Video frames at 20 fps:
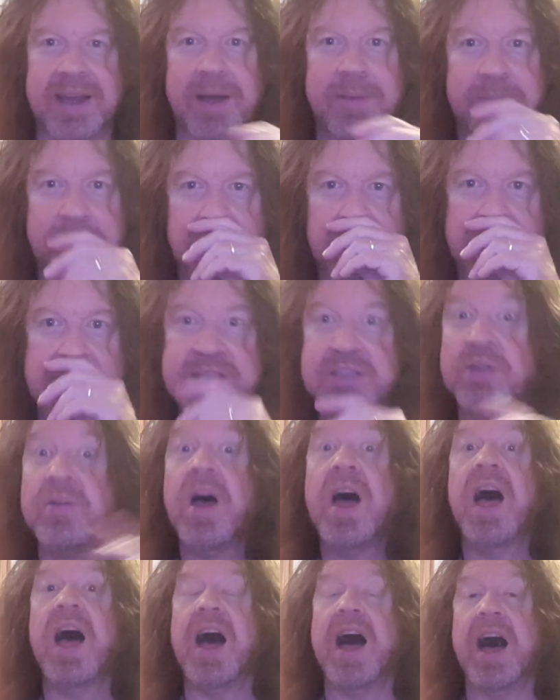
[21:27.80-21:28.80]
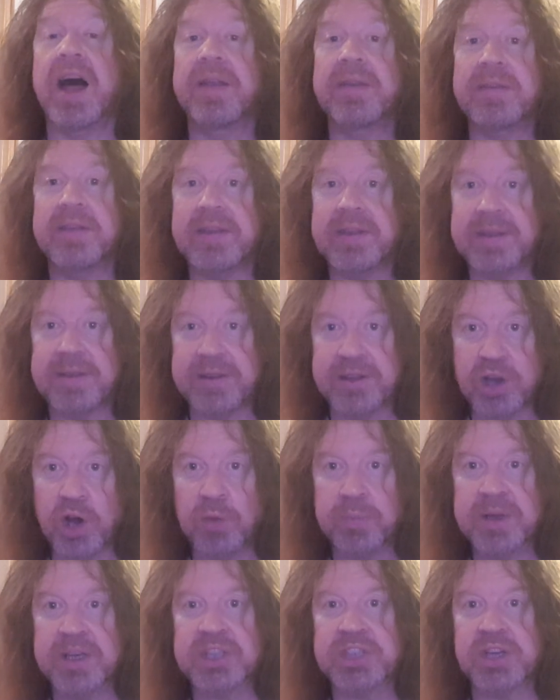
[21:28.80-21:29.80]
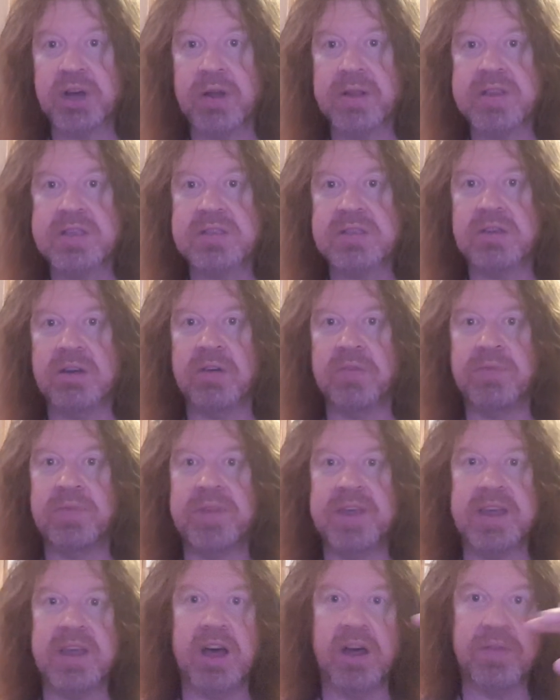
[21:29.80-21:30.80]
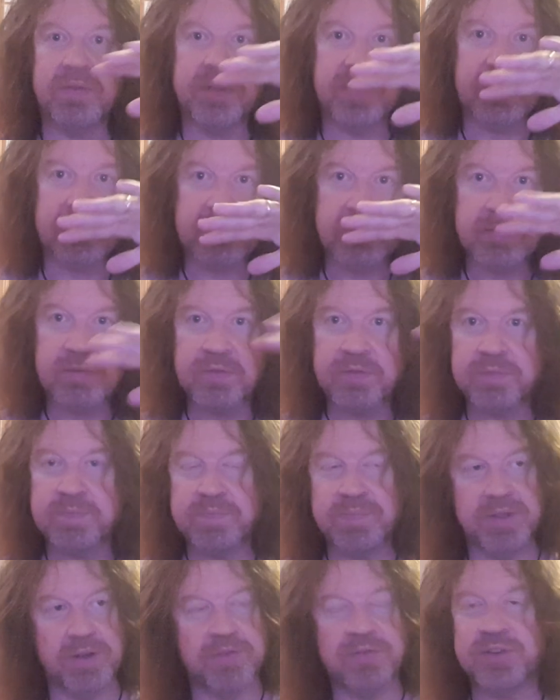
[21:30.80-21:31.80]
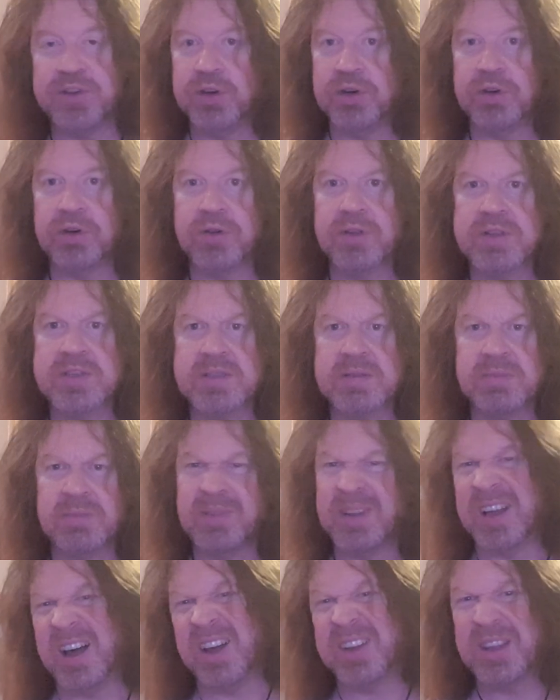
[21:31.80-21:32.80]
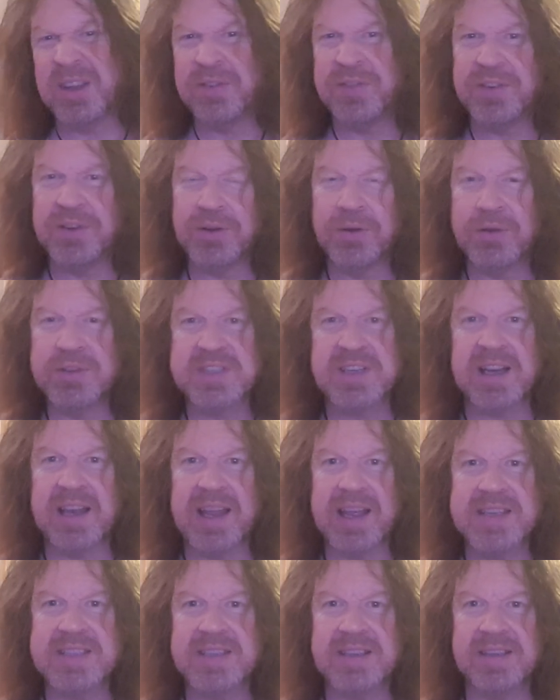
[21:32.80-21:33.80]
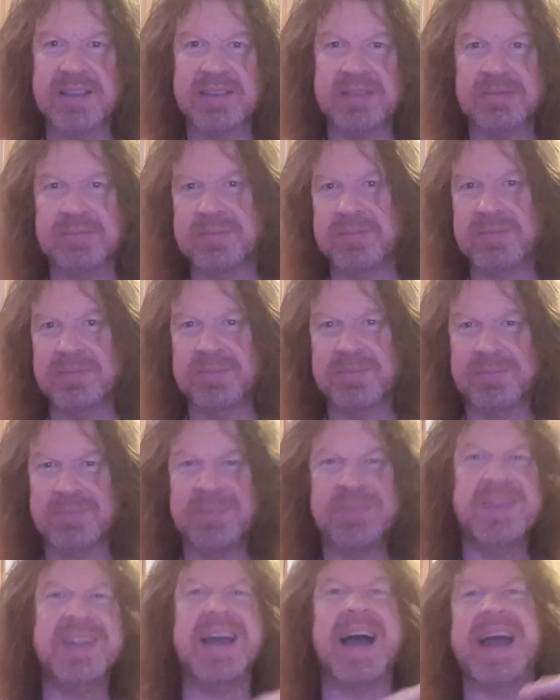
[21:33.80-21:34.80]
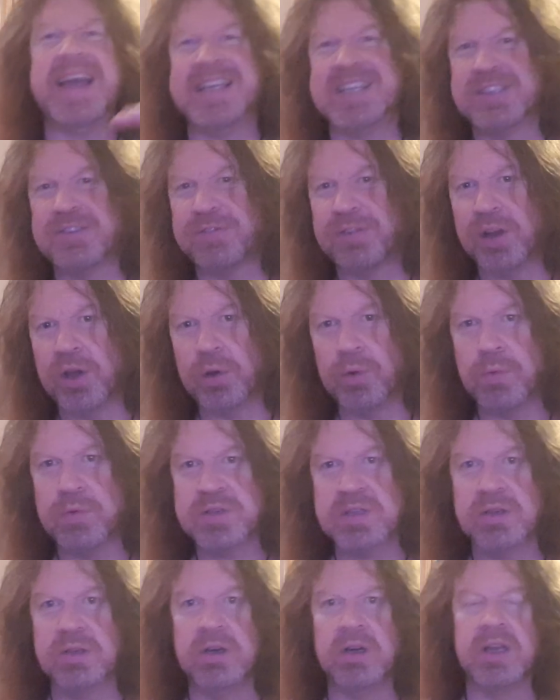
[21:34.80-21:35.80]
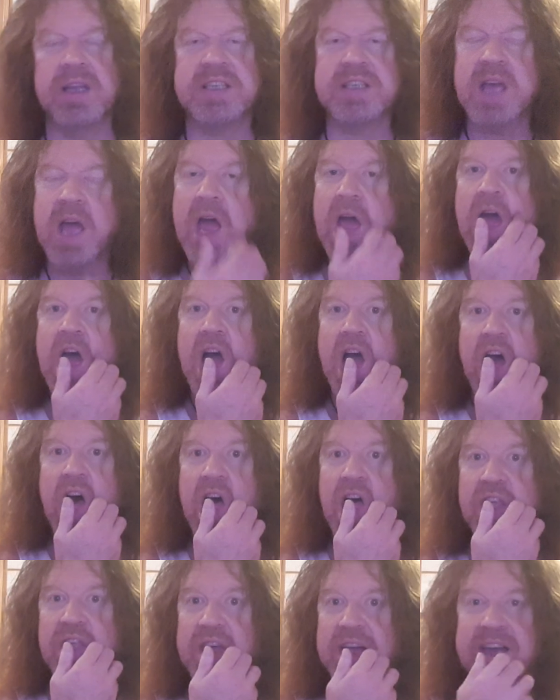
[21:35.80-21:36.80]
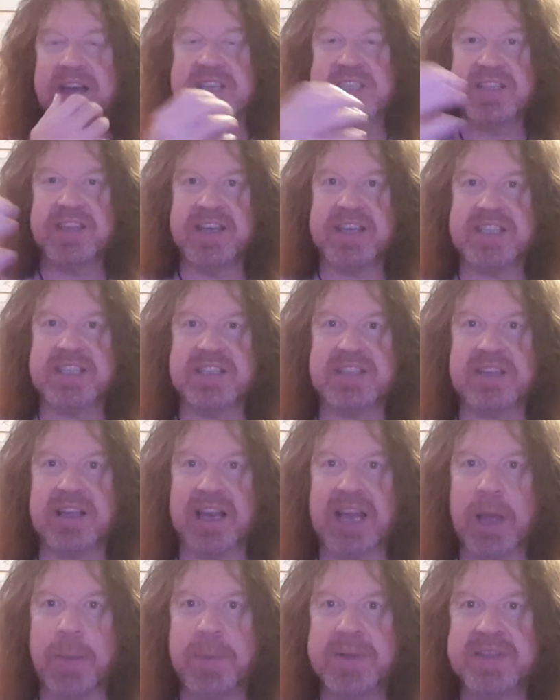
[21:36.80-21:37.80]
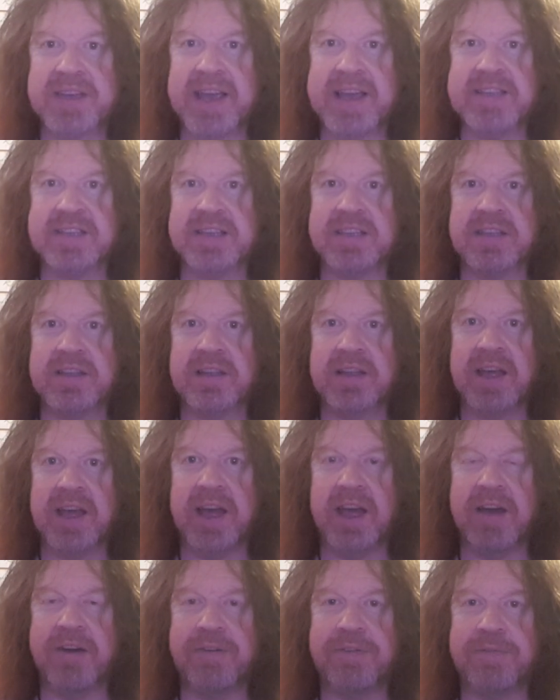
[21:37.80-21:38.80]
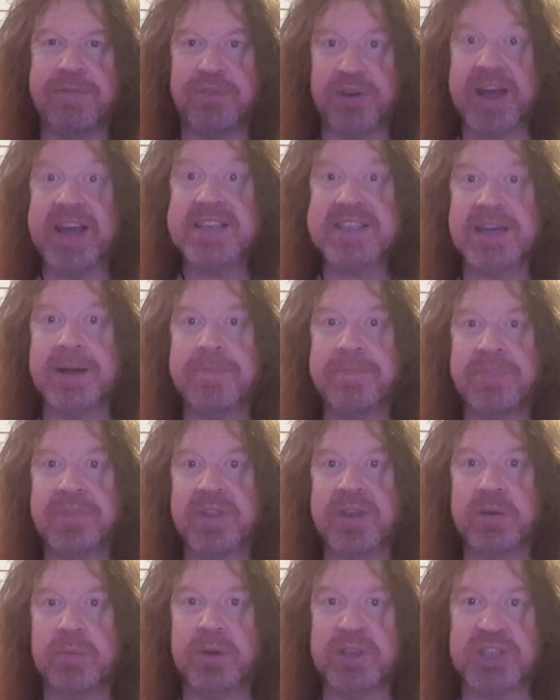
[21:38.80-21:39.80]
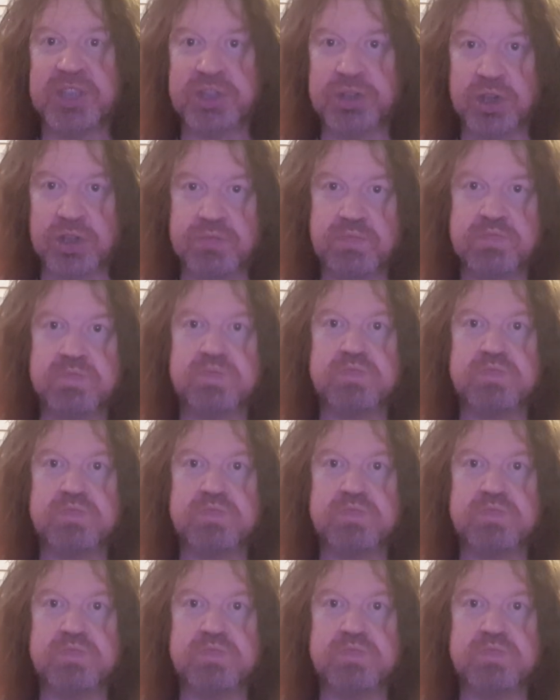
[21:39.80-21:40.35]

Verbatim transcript: yeah, great stuff. And the opening shots of the of the the fjords. Well, are they fjords in Alaska? The ice flows and all this. There's this dilapidated uh, freighter which is just